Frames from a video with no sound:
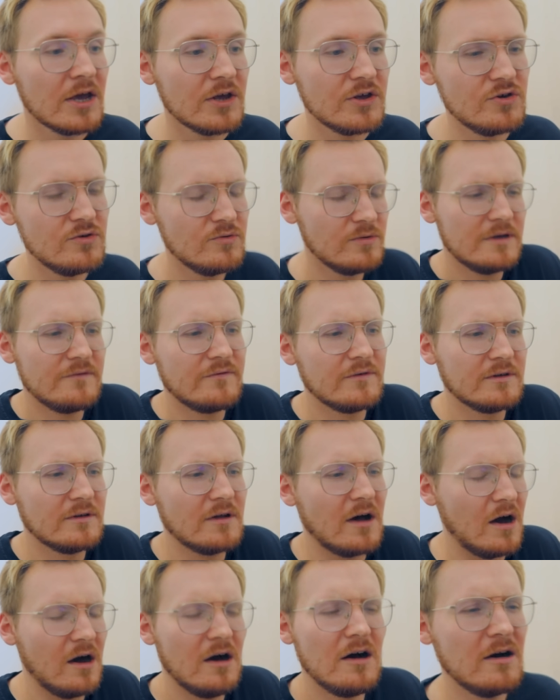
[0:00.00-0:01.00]
you
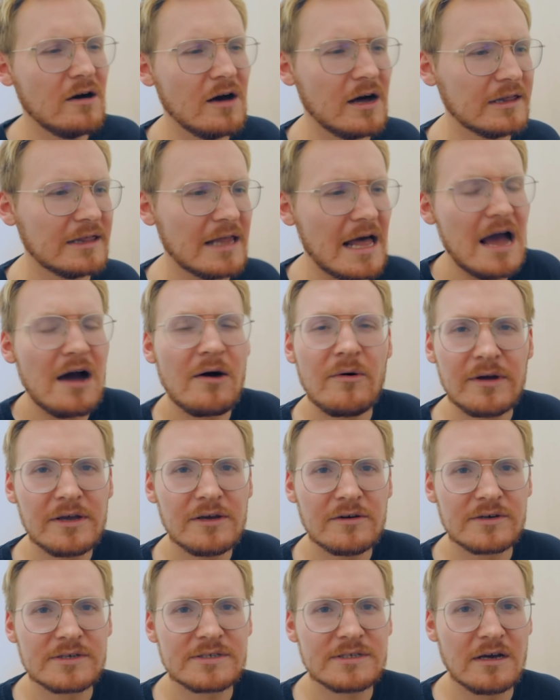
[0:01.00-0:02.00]
even are
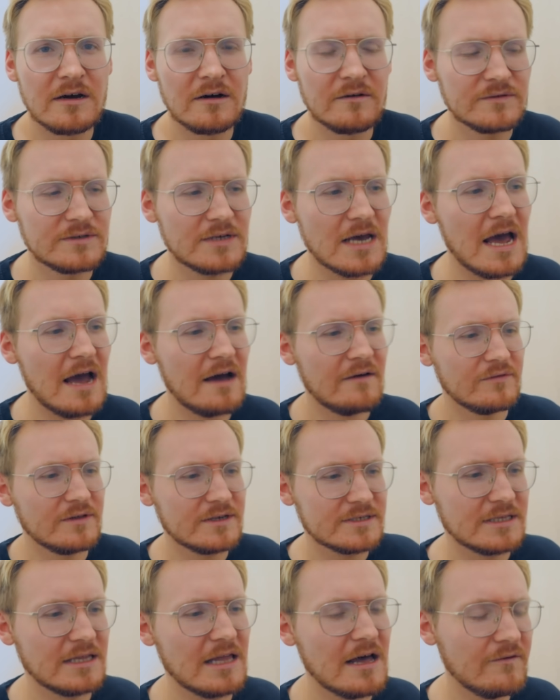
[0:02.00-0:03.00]
allowing yourself to have
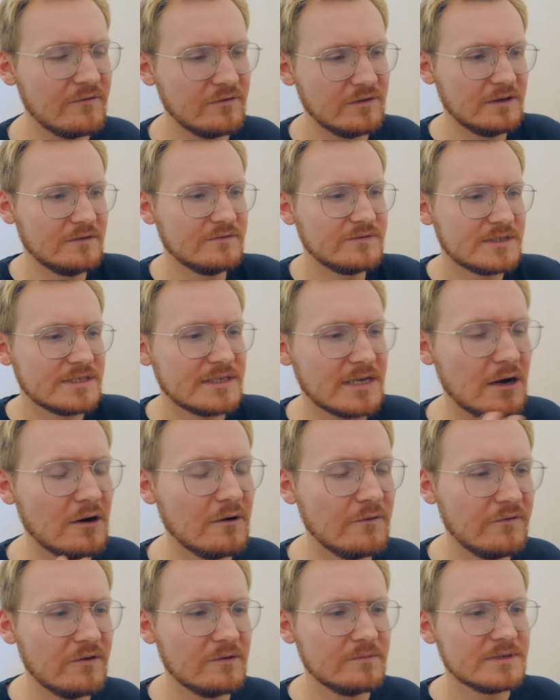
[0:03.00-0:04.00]
this level of
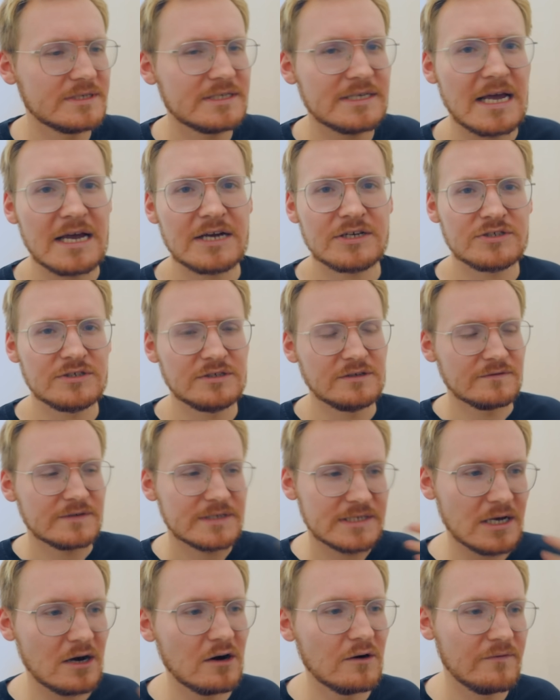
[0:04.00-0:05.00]
self-obsession, of
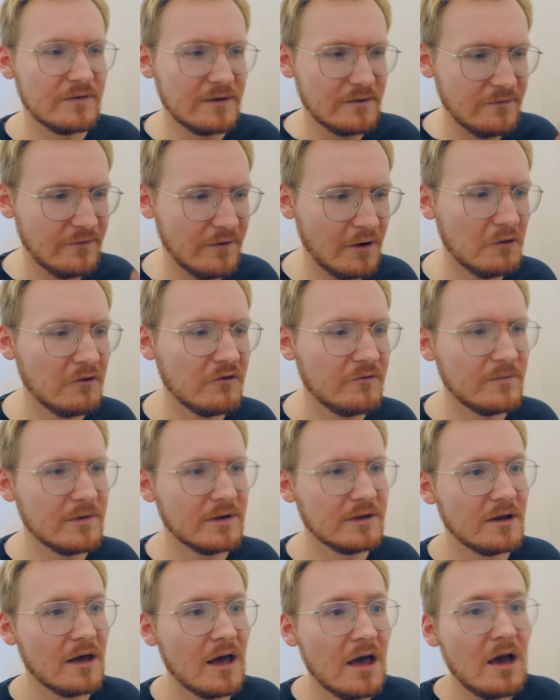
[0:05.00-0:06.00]

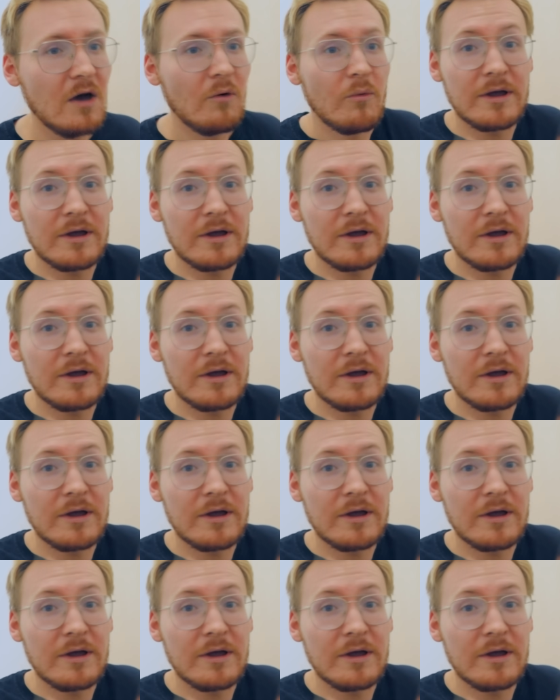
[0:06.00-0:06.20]
self-involvement,